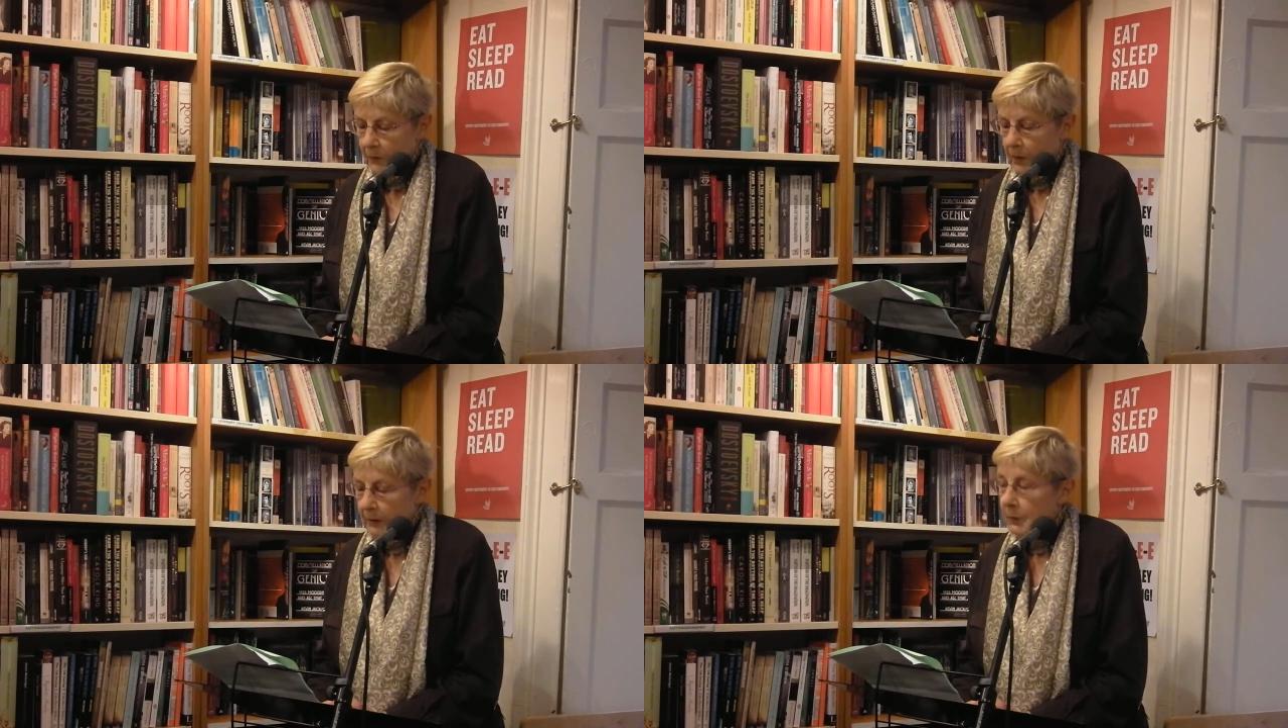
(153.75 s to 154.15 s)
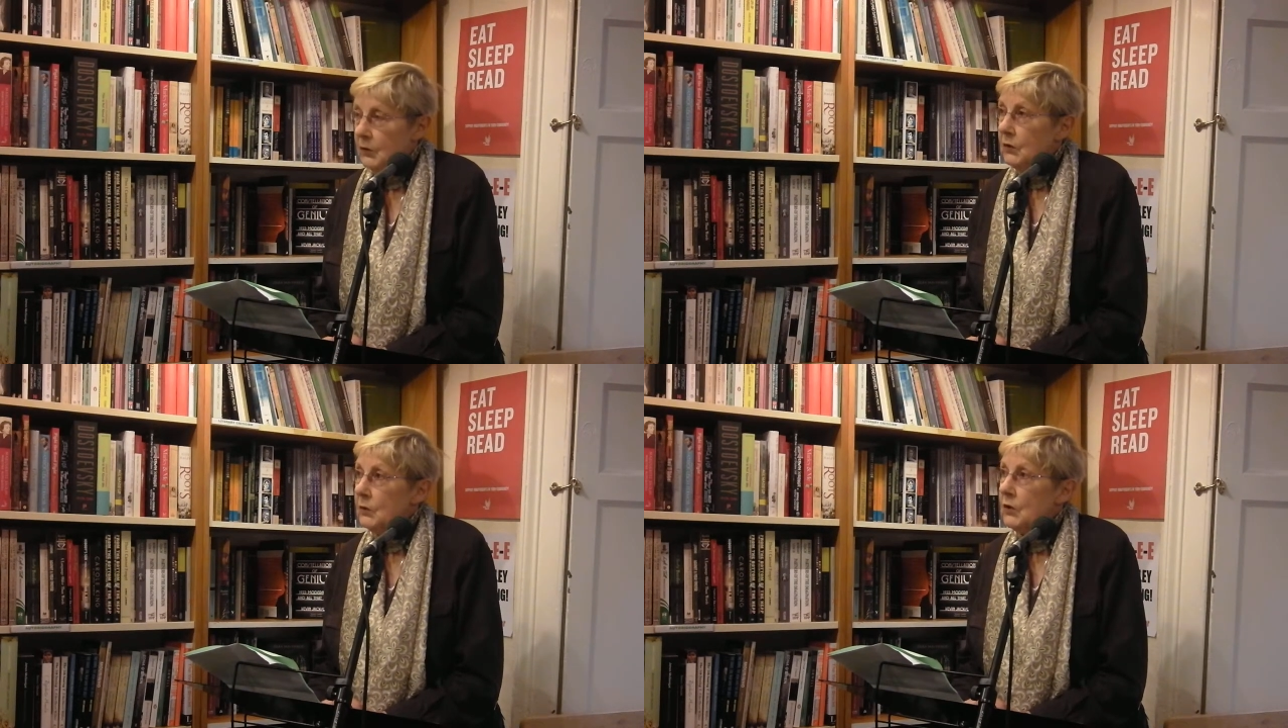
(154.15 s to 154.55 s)
where he
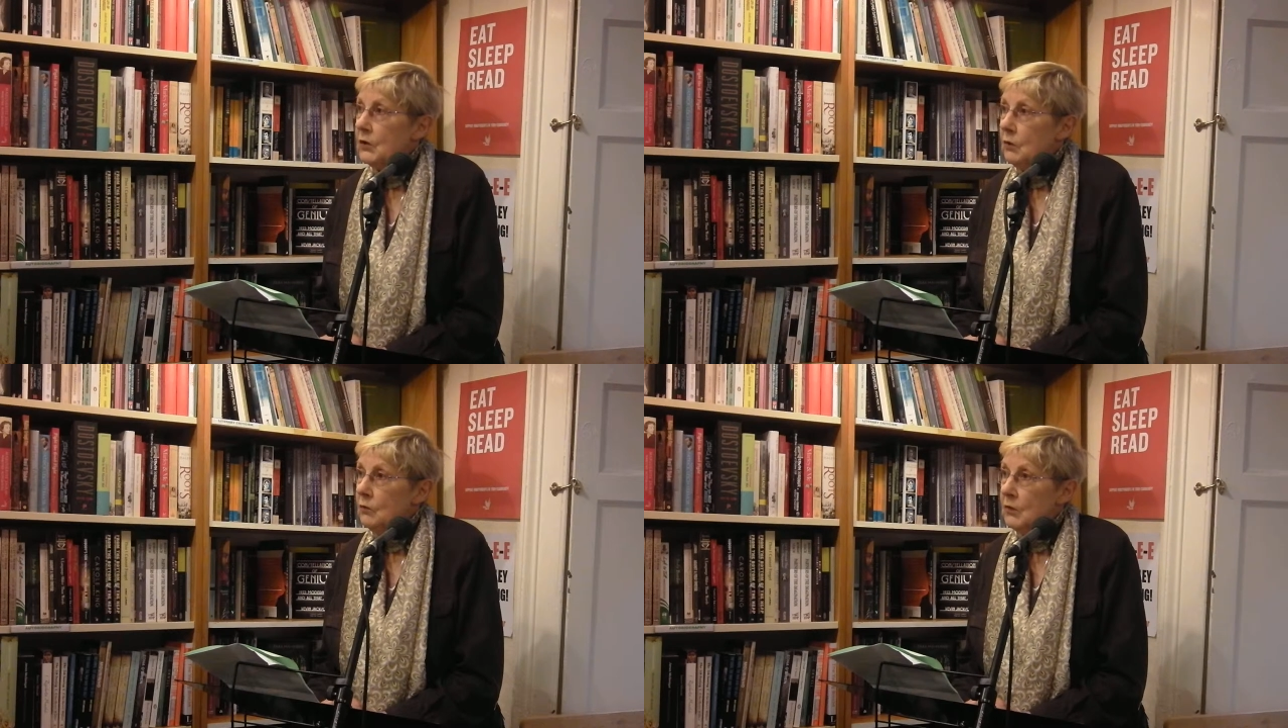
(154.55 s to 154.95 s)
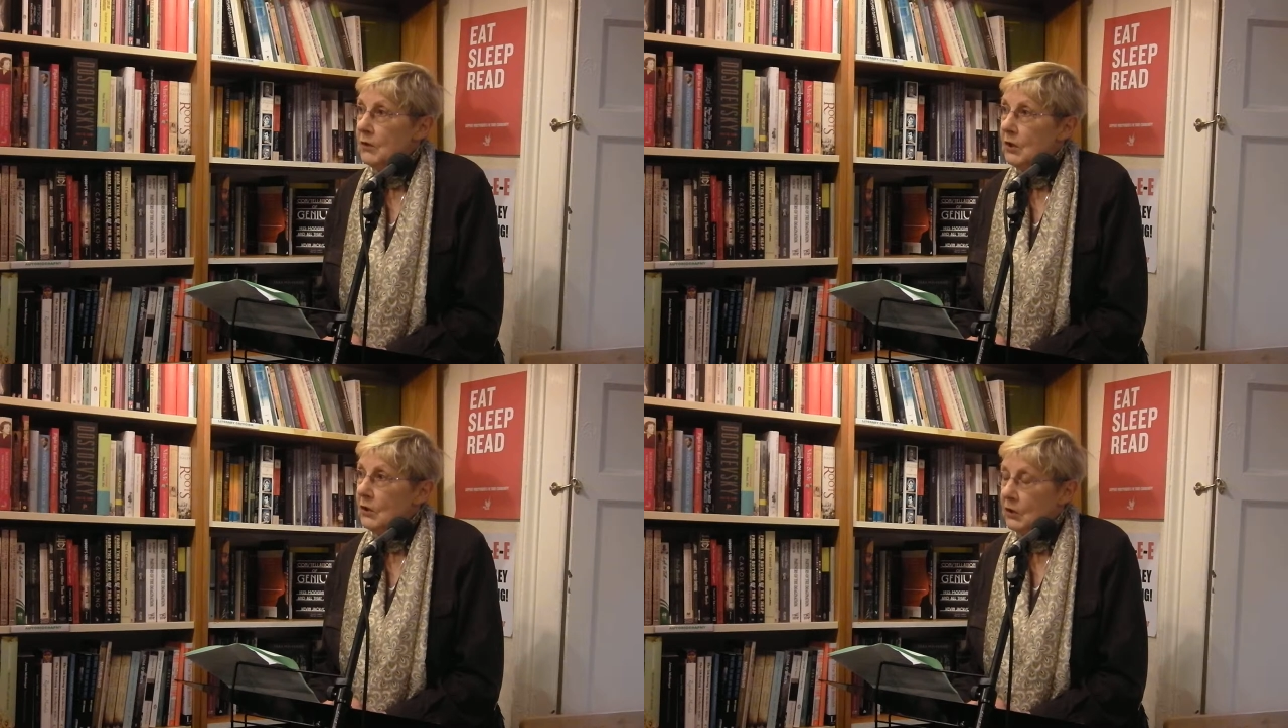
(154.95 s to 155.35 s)
pursues his own
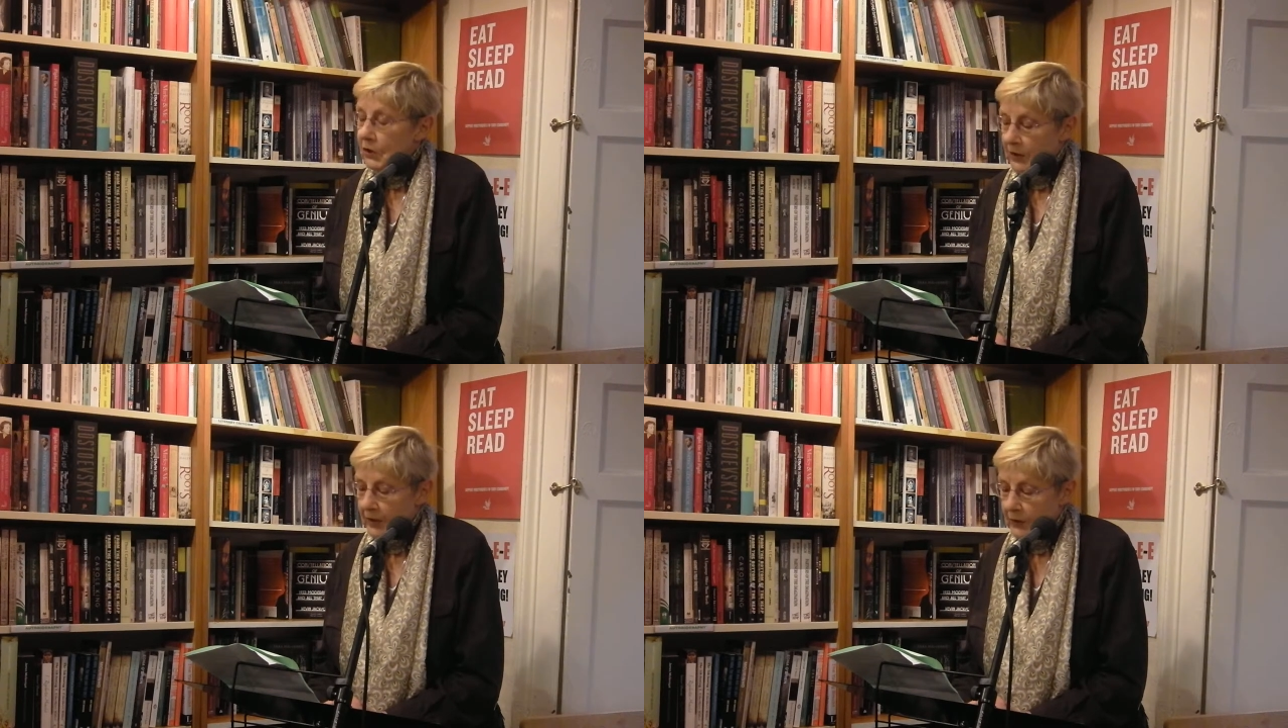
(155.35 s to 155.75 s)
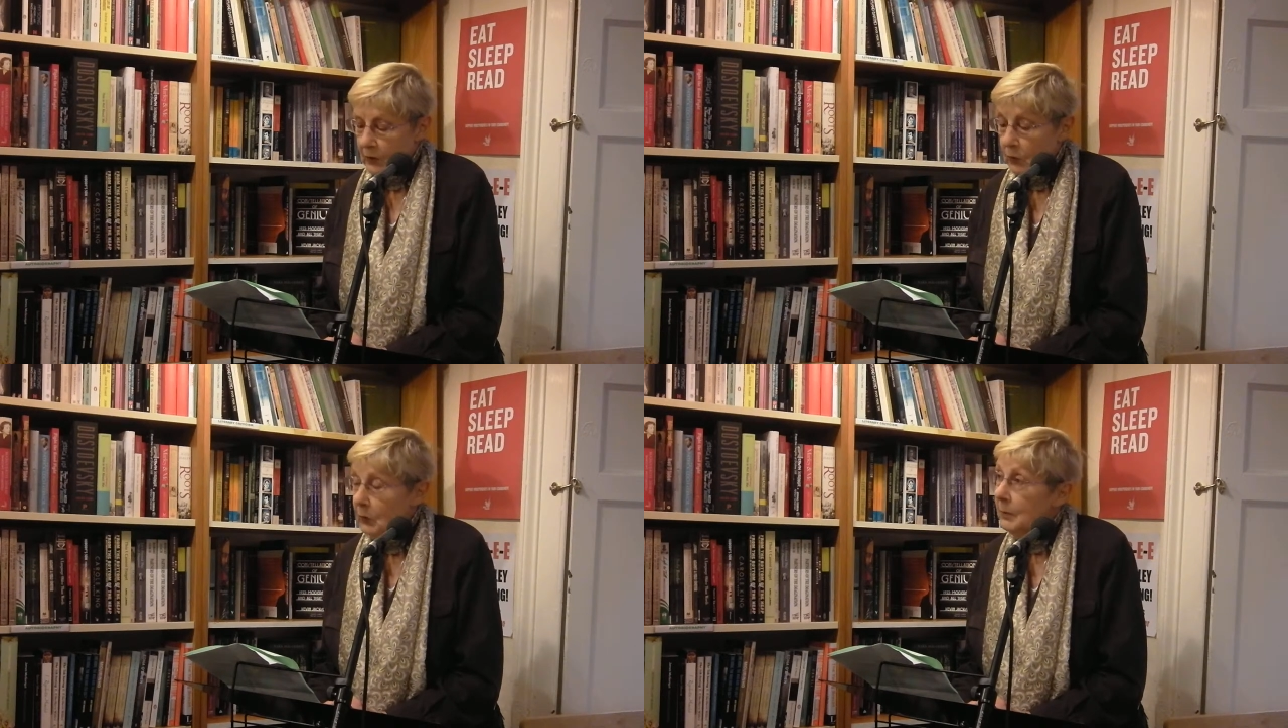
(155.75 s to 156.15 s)
research and has
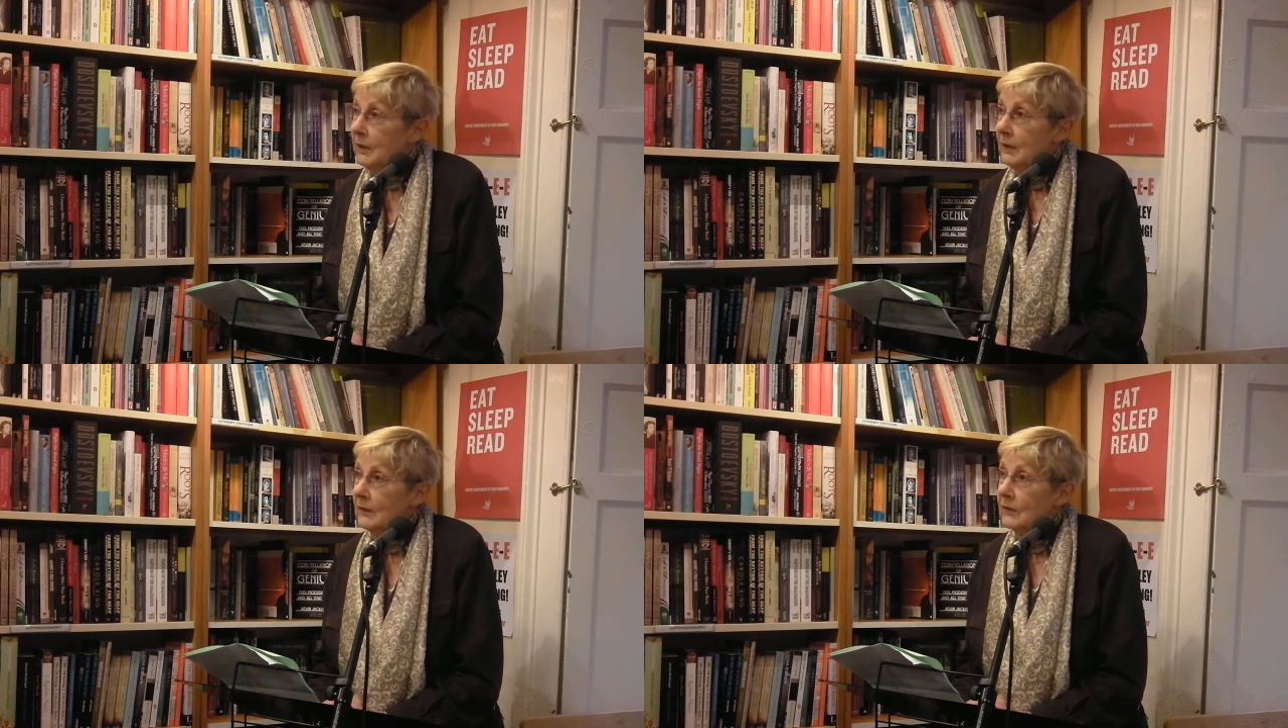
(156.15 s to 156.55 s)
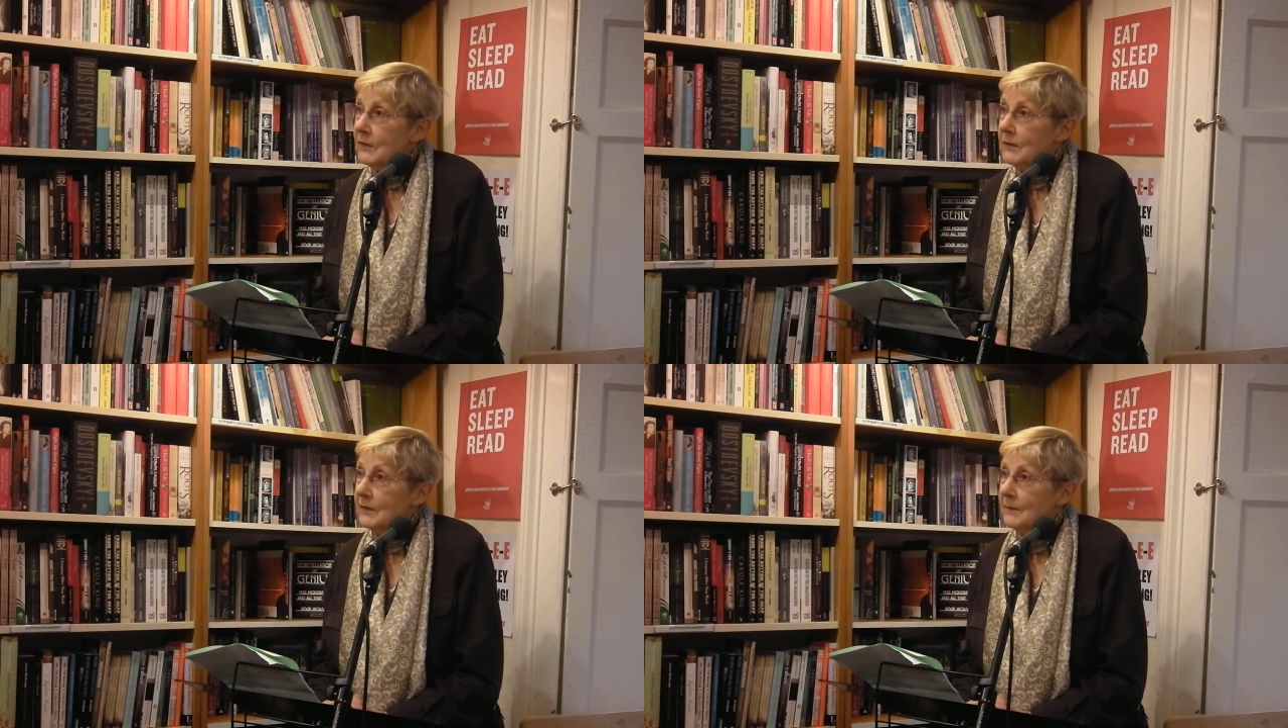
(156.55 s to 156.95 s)
his own
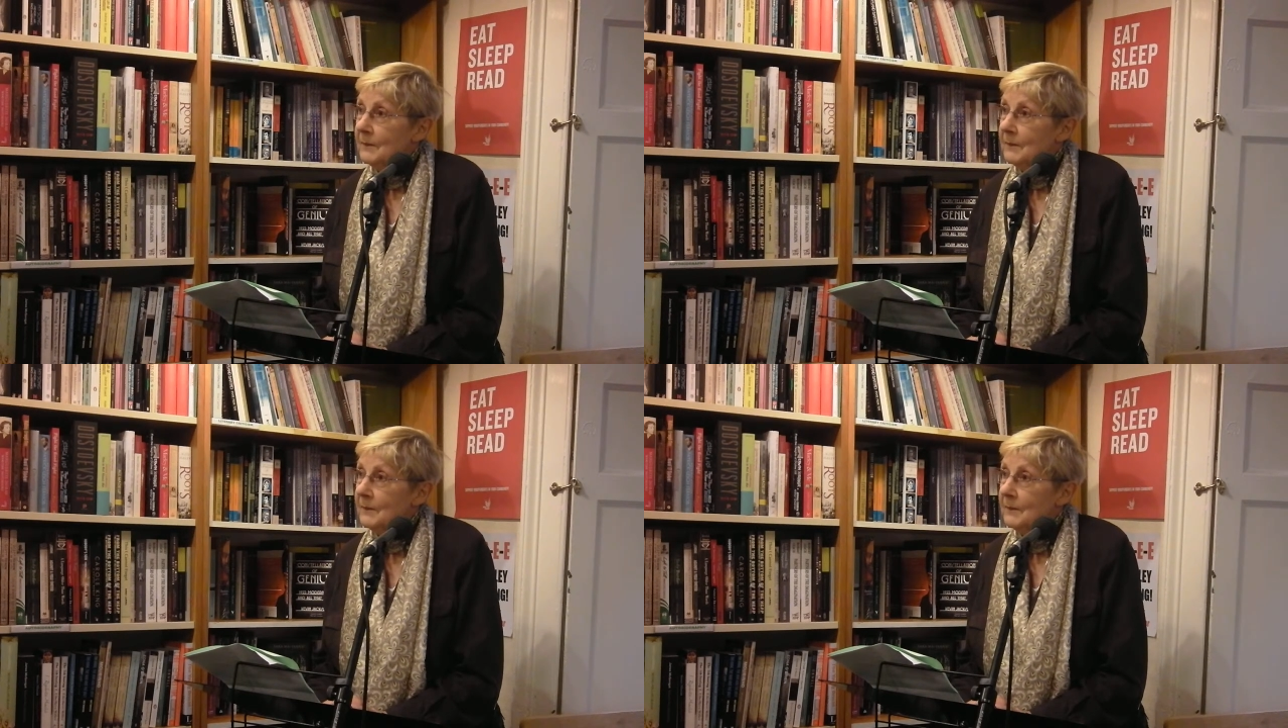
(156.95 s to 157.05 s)
opinions